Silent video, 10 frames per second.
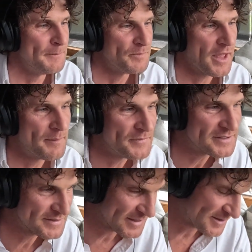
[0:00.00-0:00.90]

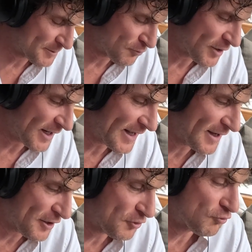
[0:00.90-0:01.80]
There's some
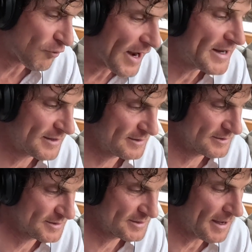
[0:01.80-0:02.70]
really great
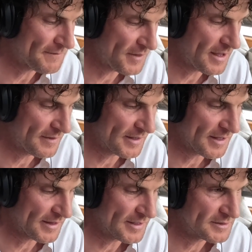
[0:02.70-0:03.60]
stuff there that I
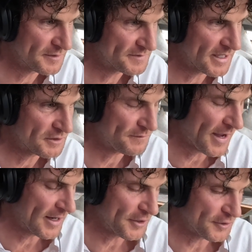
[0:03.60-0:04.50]
think is of such
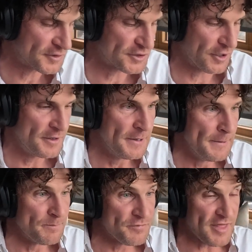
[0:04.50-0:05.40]
value. So
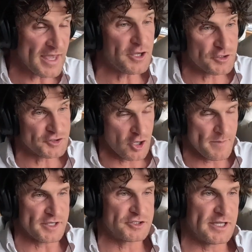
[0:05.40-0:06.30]
thank you so
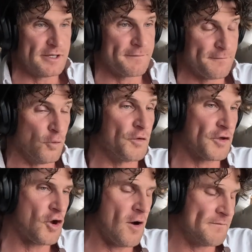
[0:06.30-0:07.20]
much, Nina, for the
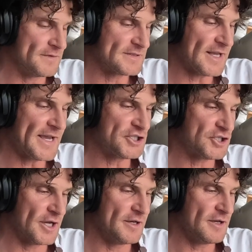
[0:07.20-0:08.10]

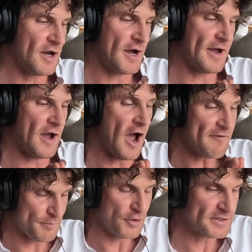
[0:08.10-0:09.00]
conversation. I
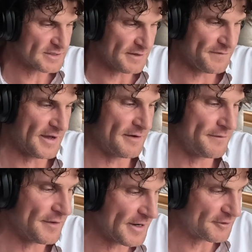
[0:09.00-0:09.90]
personally found it
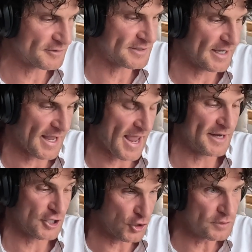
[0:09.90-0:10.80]
very interesting
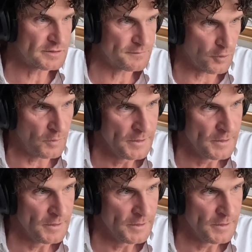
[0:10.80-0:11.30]
and useful.